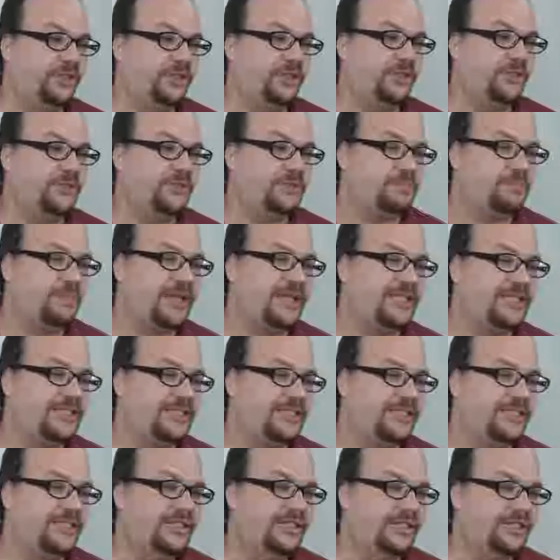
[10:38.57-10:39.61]
used based
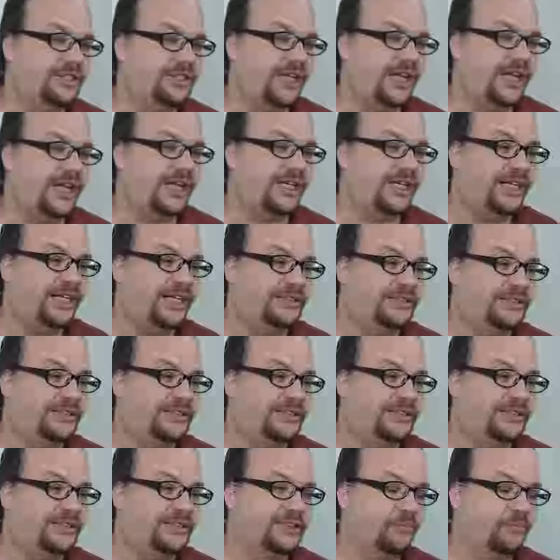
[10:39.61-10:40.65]
in the chat,
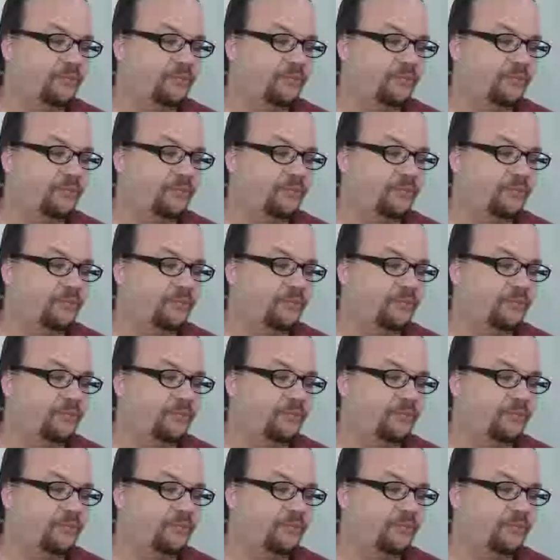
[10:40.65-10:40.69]
so.